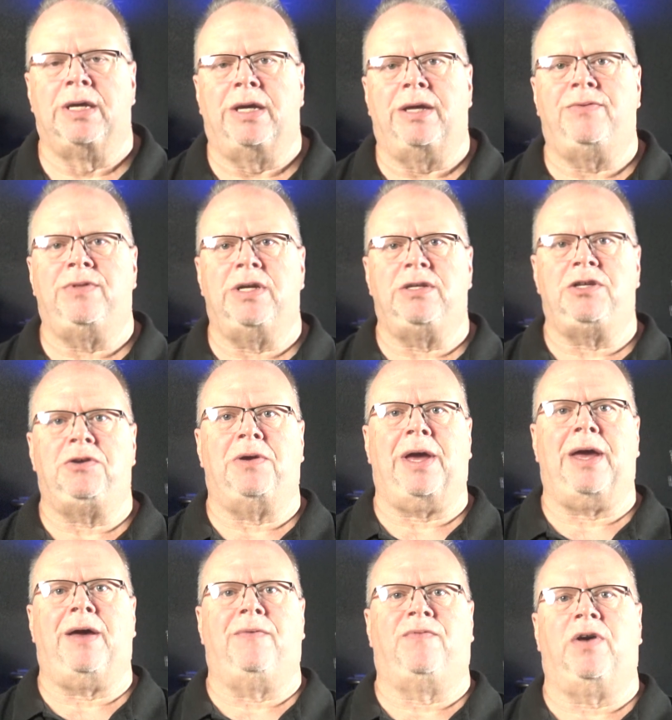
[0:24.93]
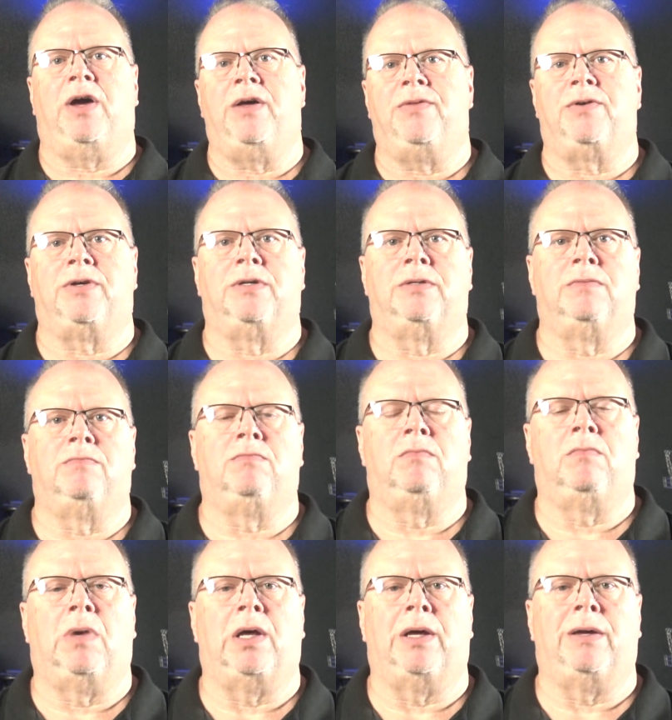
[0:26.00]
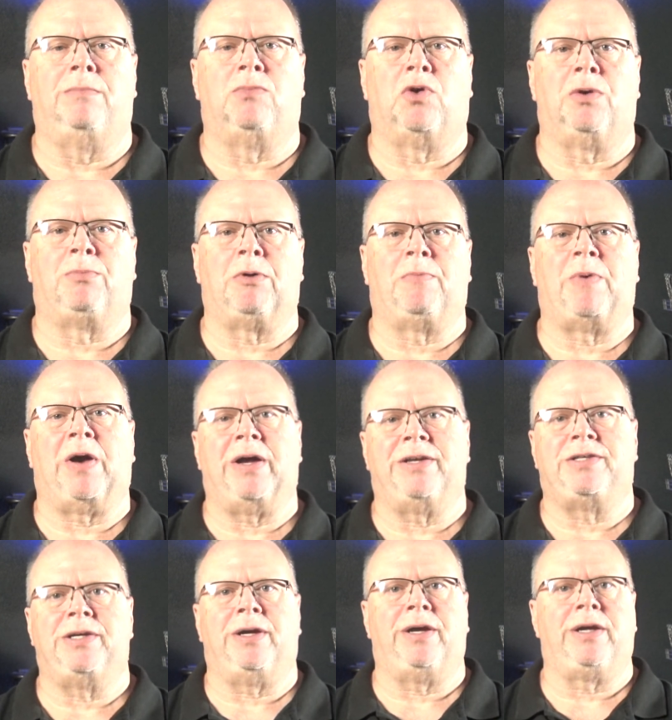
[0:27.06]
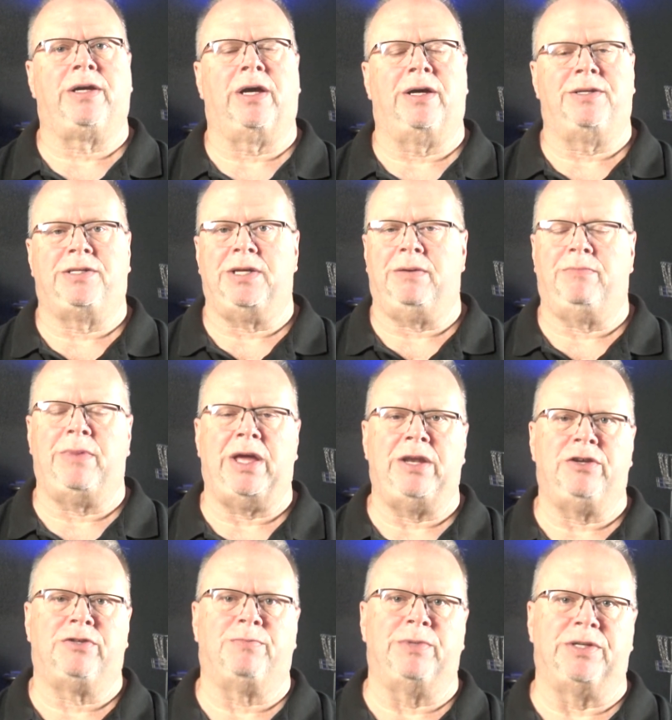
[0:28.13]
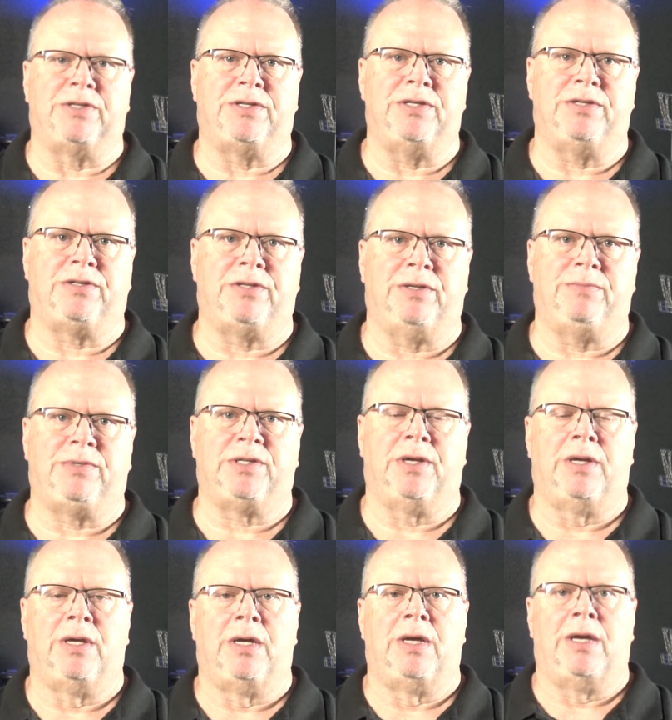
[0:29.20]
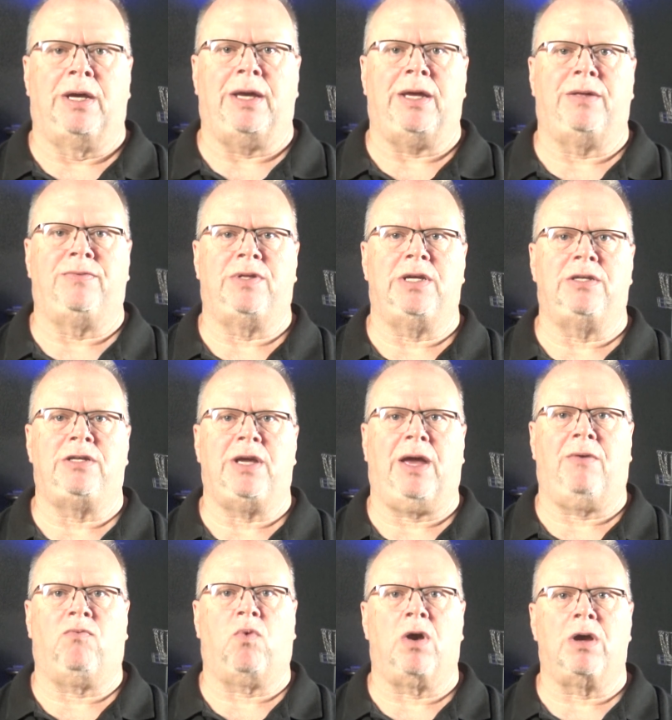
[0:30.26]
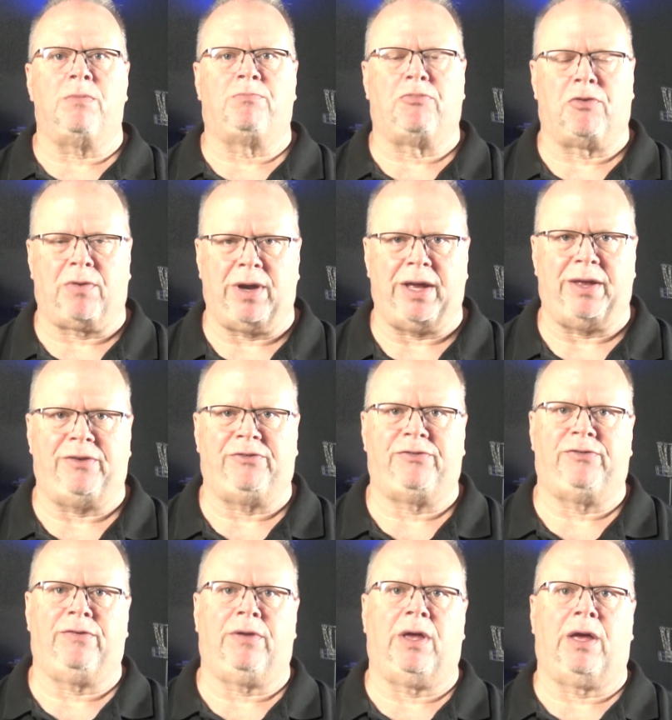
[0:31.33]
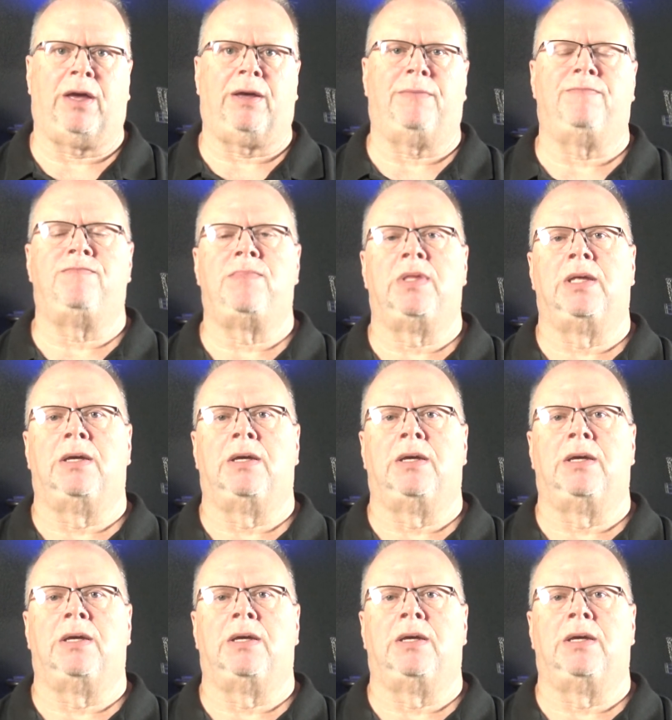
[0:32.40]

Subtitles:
And then you have other more proprietary content management systems. And then you have WordPress.